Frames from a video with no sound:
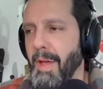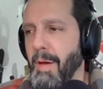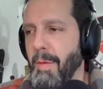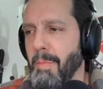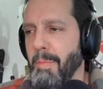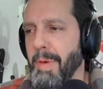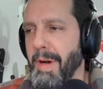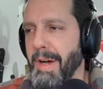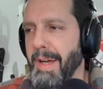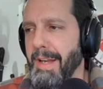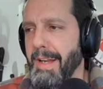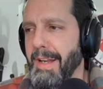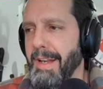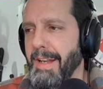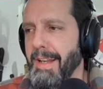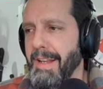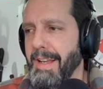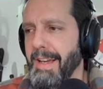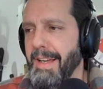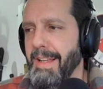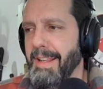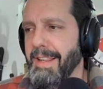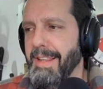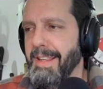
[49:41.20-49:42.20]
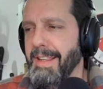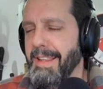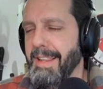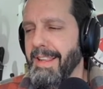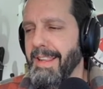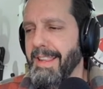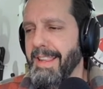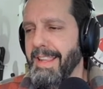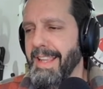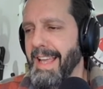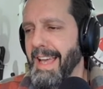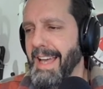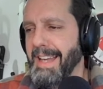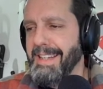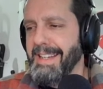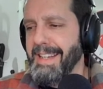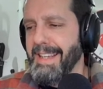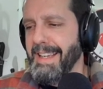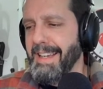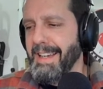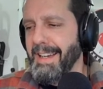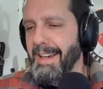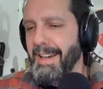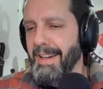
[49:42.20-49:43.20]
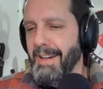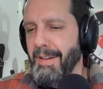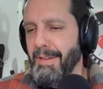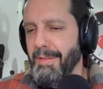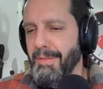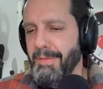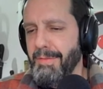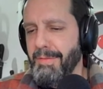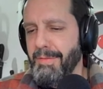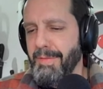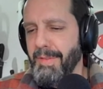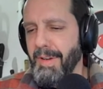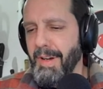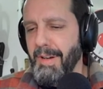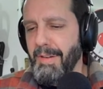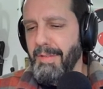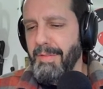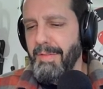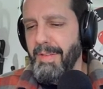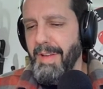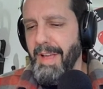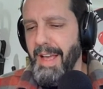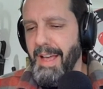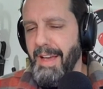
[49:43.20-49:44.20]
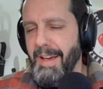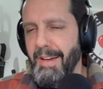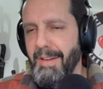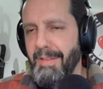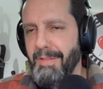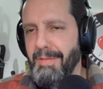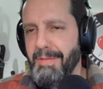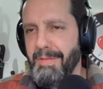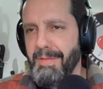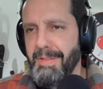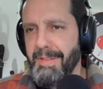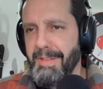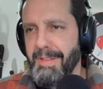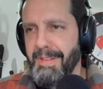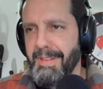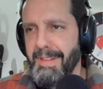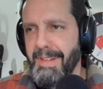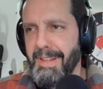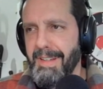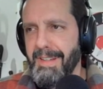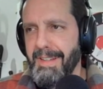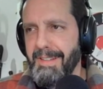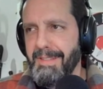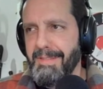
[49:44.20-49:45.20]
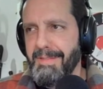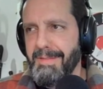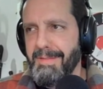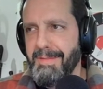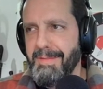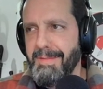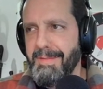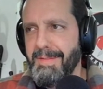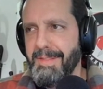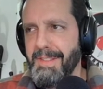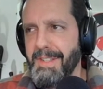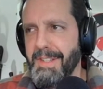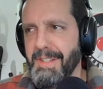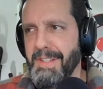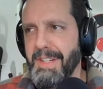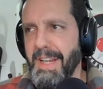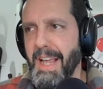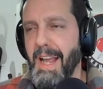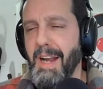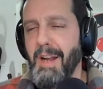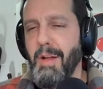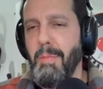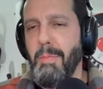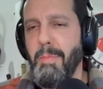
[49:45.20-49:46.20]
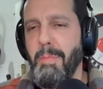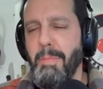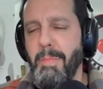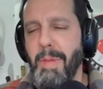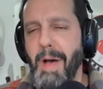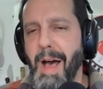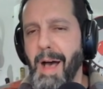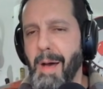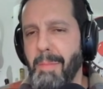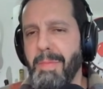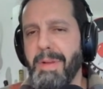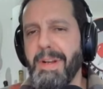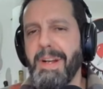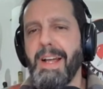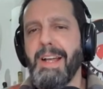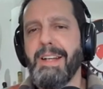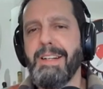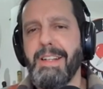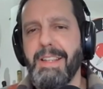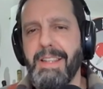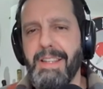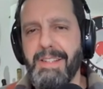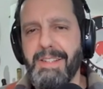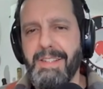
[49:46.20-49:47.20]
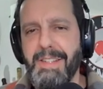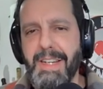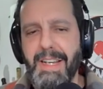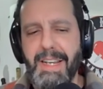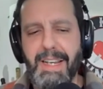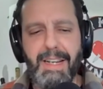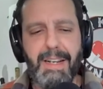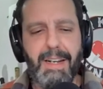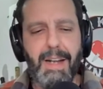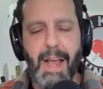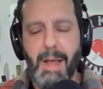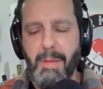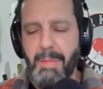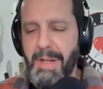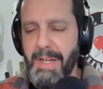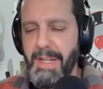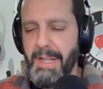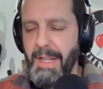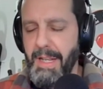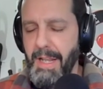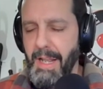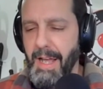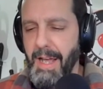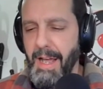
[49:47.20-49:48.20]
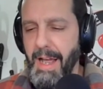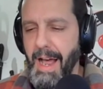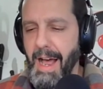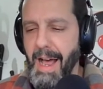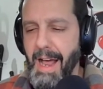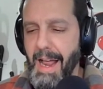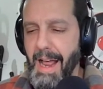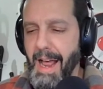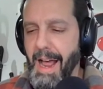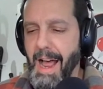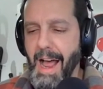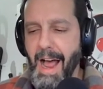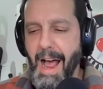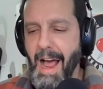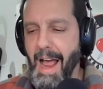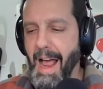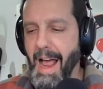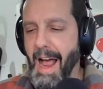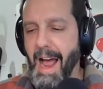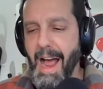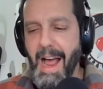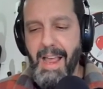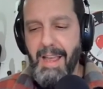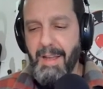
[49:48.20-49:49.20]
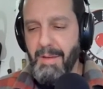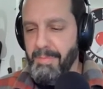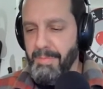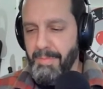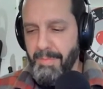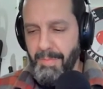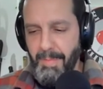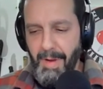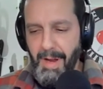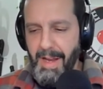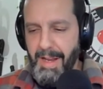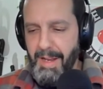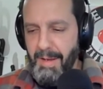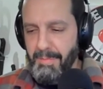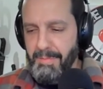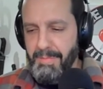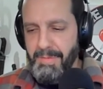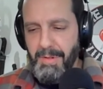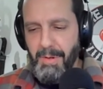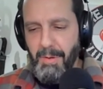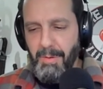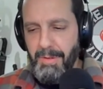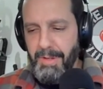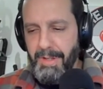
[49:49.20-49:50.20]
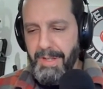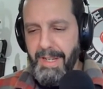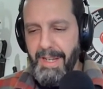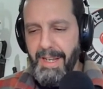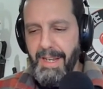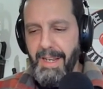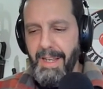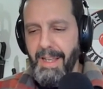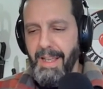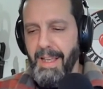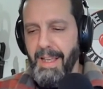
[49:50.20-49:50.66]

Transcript: but uh, the idea of of, of uh, just kind of popping onto the scene i mean I, I i am i am totally